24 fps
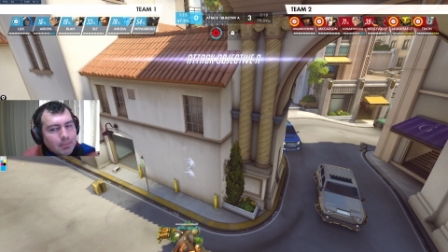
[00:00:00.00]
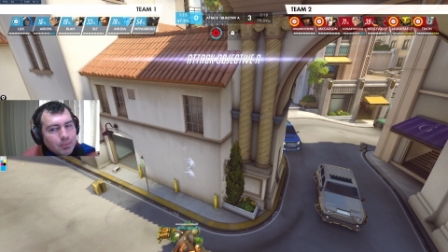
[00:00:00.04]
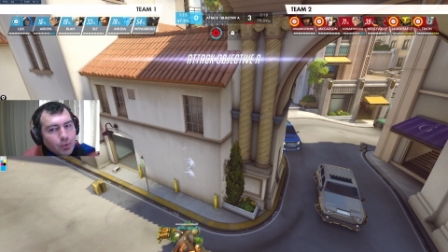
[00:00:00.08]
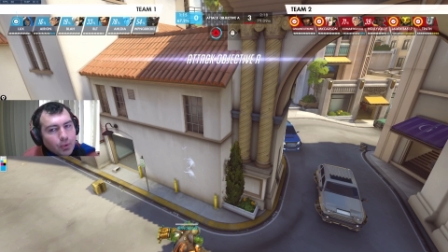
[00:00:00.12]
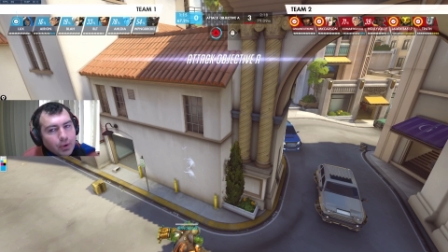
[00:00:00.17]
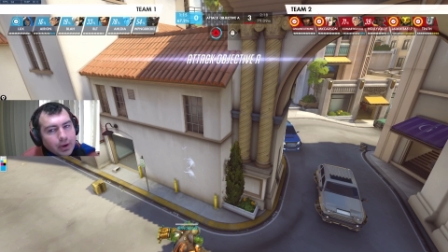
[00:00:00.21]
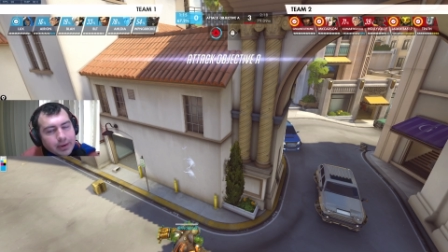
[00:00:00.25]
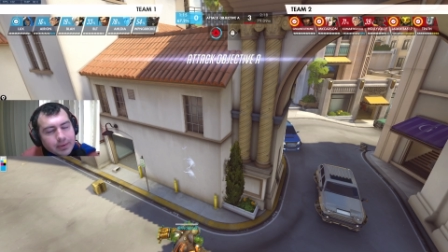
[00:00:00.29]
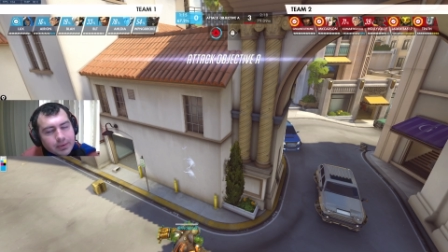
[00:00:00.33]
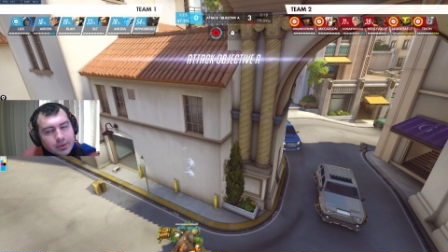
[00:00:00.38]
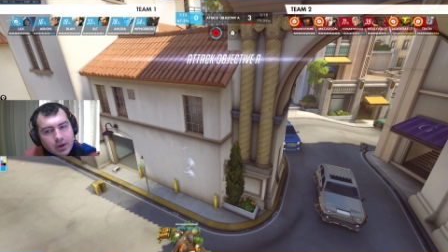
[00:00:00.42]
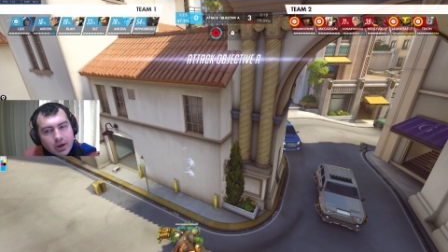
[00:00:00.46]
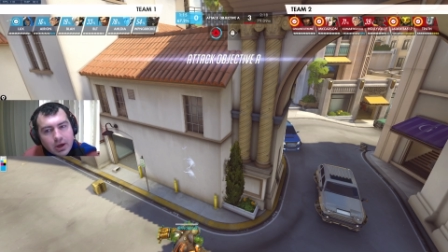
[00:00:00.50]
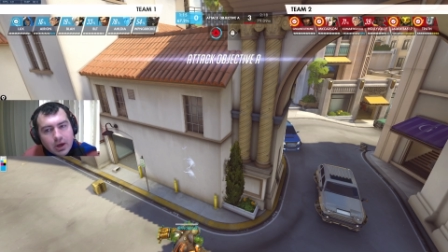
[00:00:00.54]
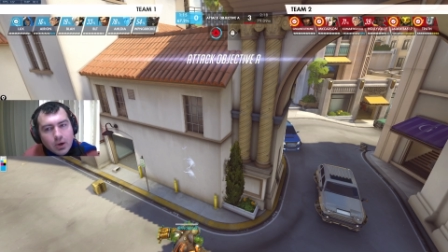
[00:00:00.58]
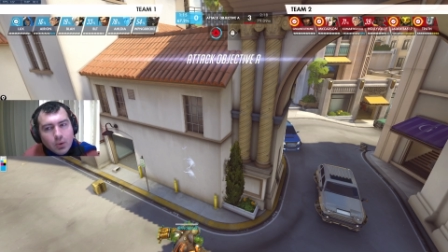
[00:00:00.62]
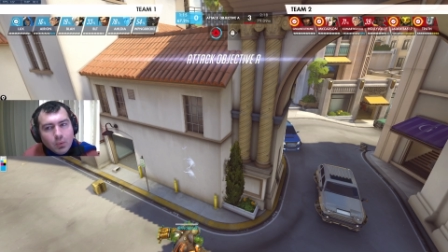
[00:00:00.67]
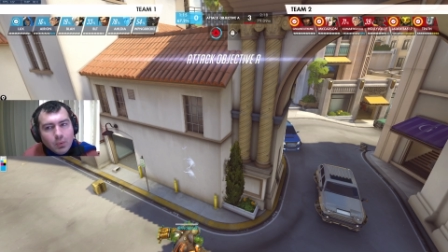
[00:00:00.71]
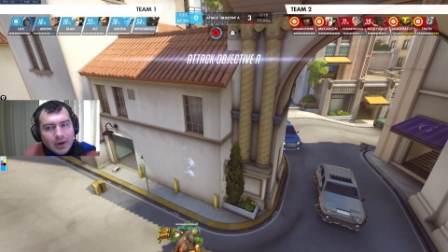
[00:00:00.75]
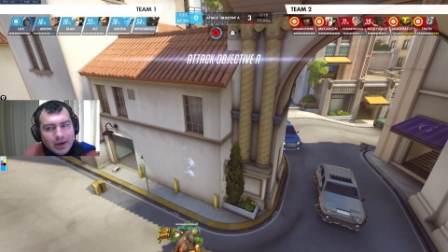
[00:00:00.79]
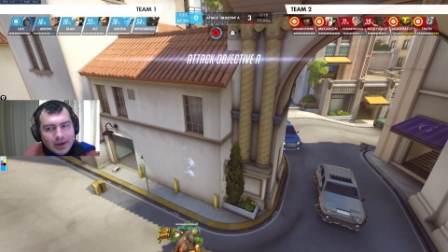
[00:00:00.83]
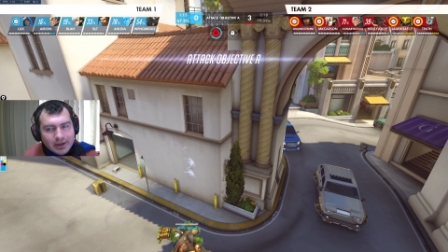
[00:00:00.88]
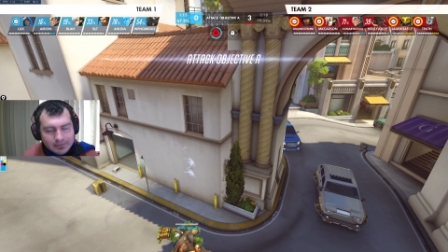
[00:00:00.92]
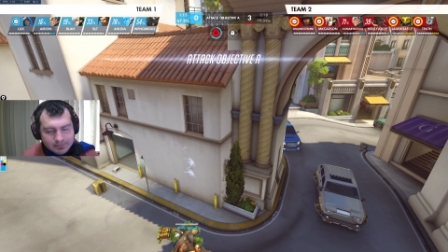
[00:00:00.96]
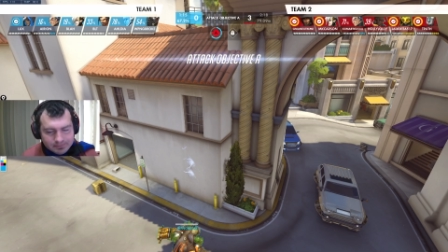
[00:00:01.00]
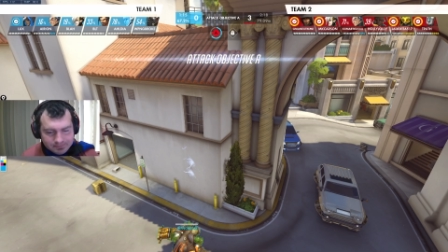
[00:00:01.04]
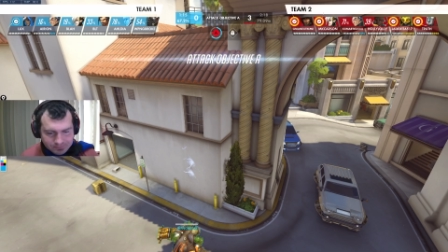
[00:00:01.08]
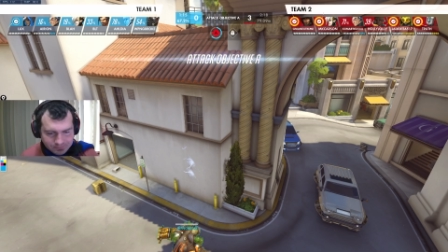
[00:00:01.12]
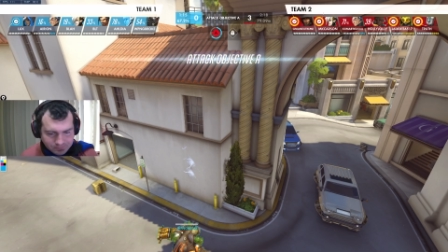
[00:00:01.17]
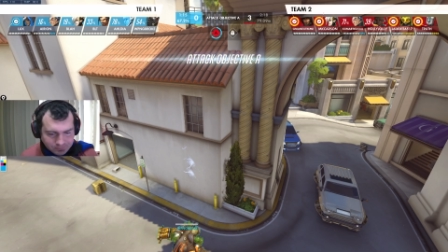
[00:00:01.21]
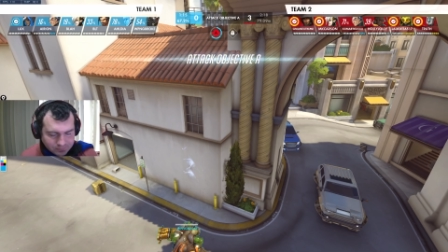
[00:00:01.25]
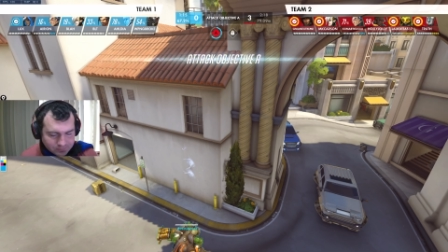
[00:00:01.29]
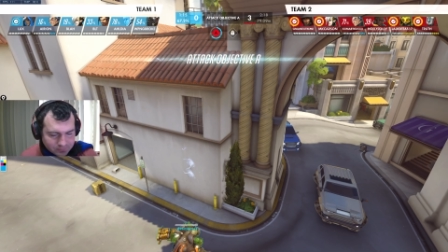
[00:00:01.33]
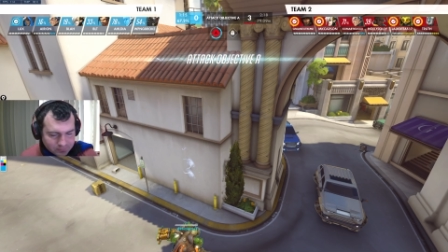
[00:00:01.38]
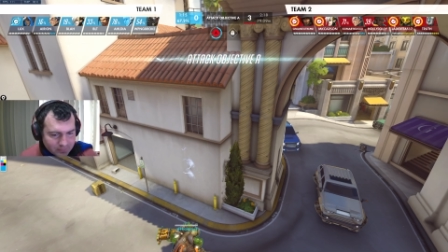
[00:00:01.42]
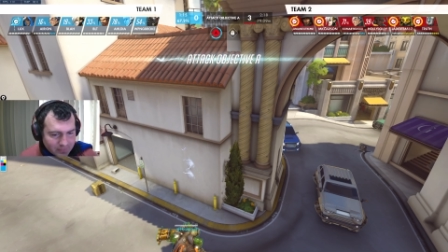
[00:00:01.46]
point? Well,
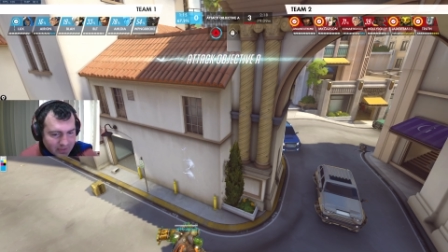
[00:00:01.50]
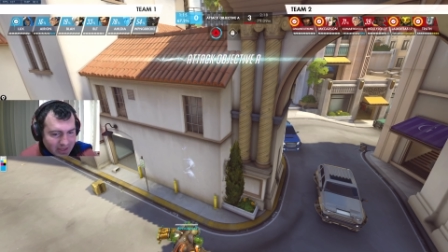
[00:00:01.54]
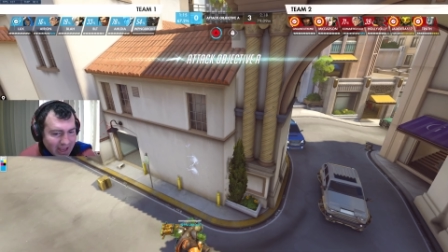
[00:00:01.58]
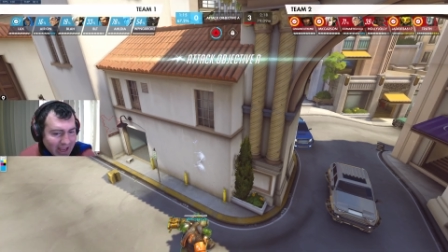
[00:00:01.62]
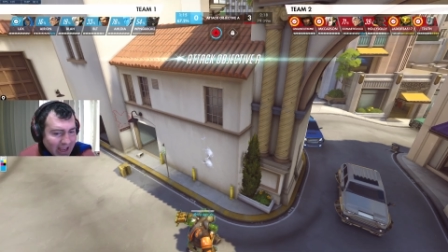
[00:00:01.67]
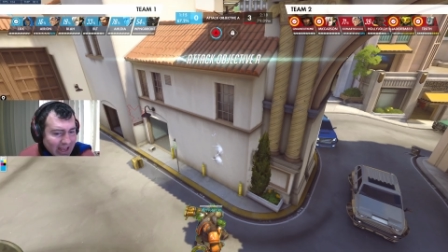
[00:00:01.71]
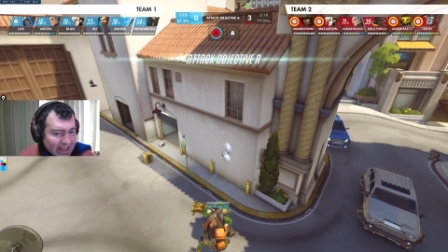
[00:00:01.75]
at